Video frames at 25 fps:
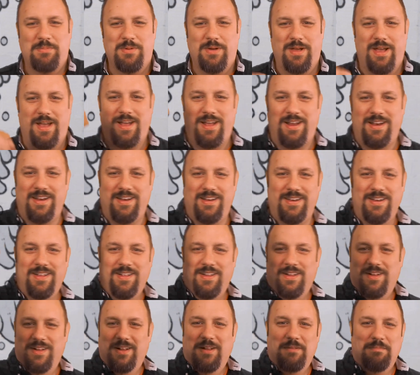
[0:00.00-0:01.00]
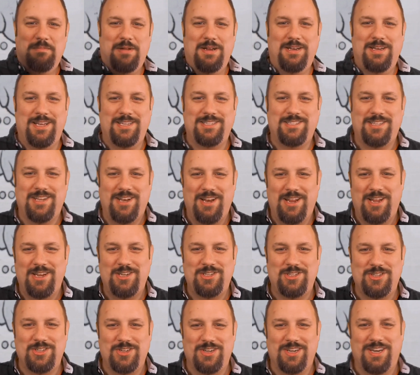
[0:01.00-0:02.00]
and my
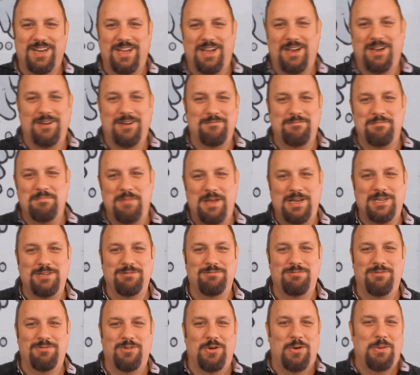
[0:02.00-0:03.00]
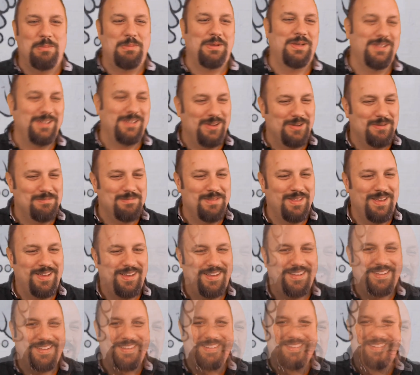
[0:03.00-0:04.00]
destination kind of metaphor building up
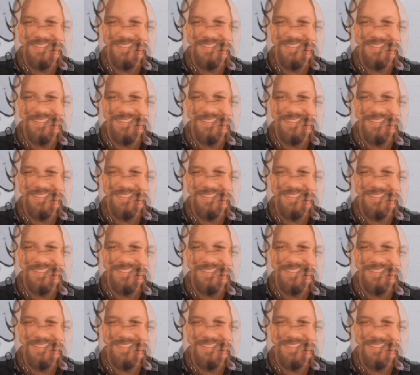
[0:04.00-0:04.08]
there.